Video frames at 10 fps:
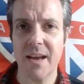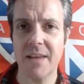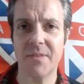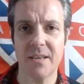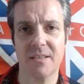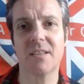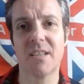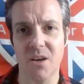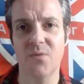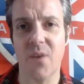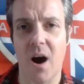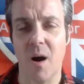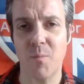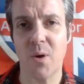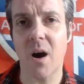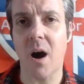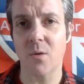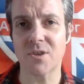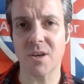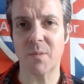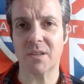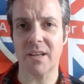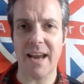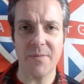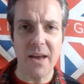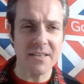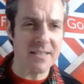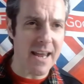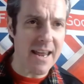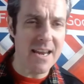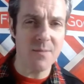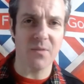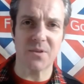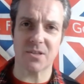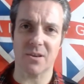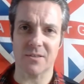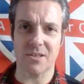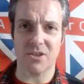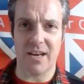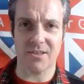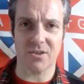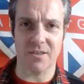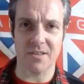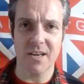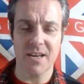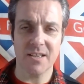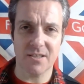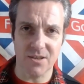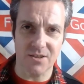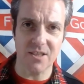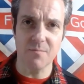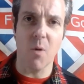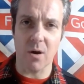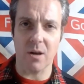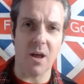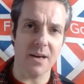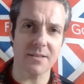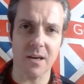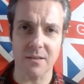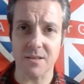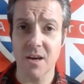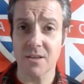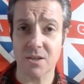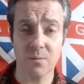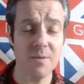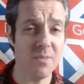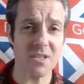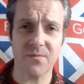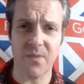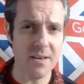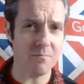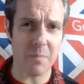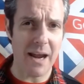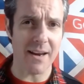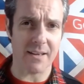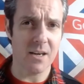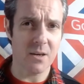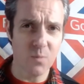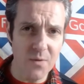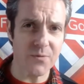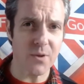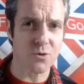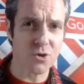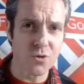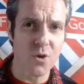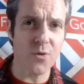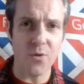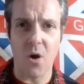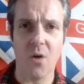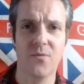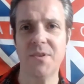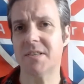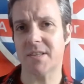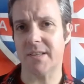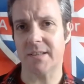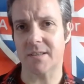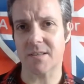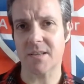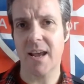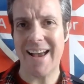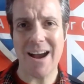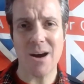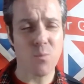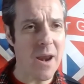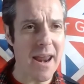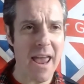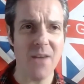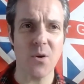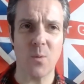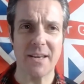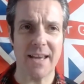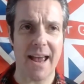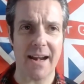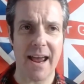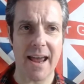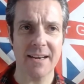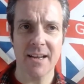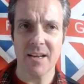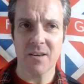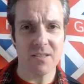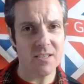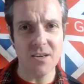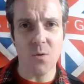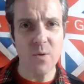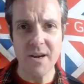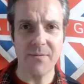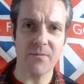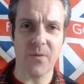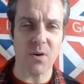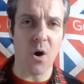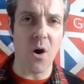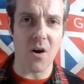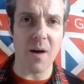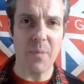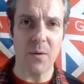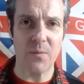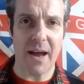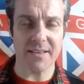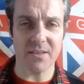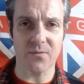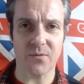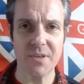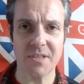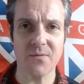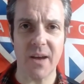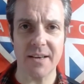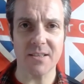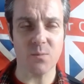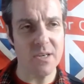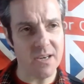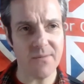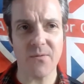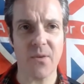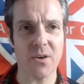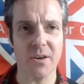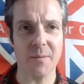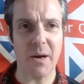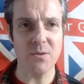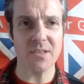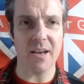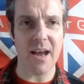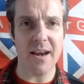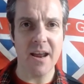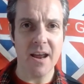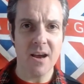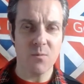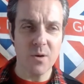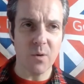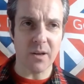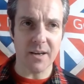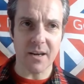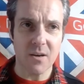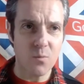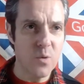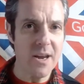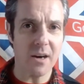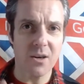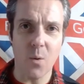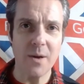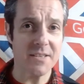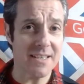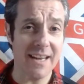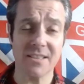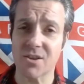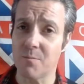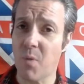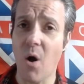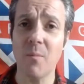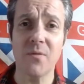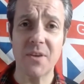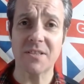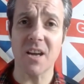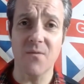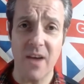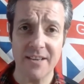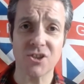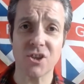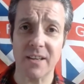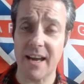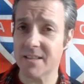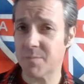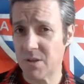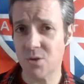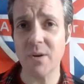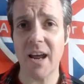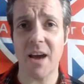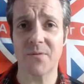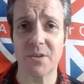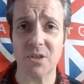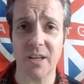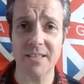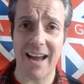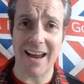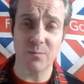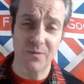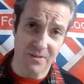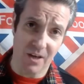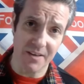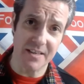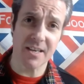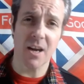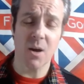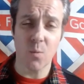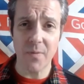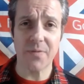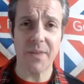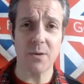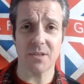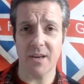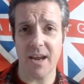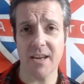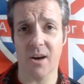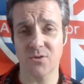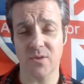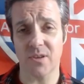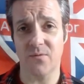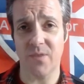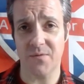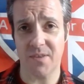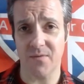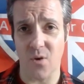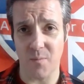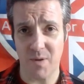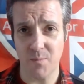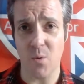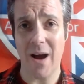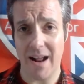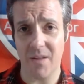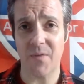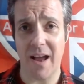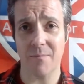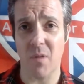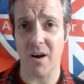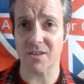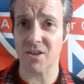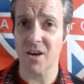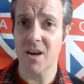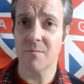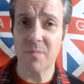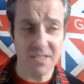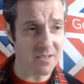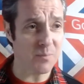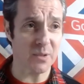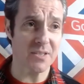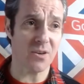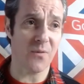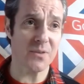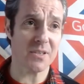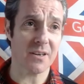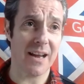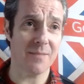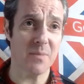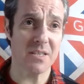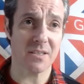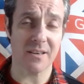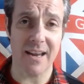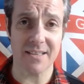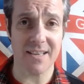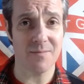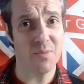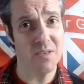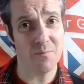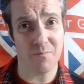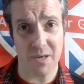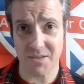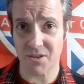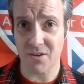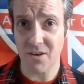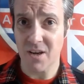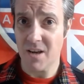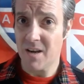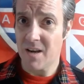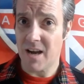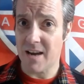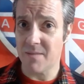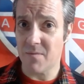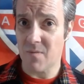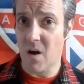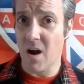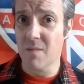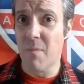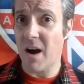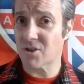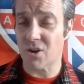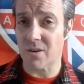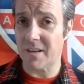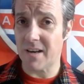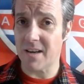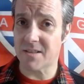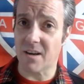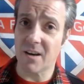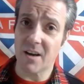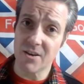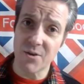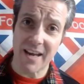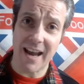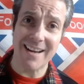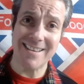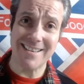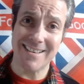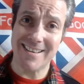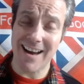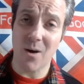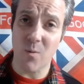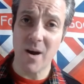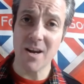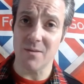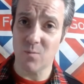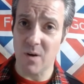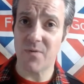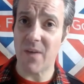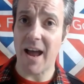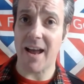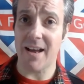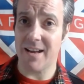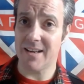And they give up. Ultimately, and that's the aim of the Scottish Nationalists, is to demoralise us. So we must fight back with the truth of these things whenever we can. And, you know, we never forgot about that Dumfries event. We never forgot about it. And we were like, we are going to get to the bottom of this eventually. And it's been 2.5 years later and we've done it. 1,854 people at that march. Mr. Police Officer and Mr. SNP person and march organizer, you can't get away with that.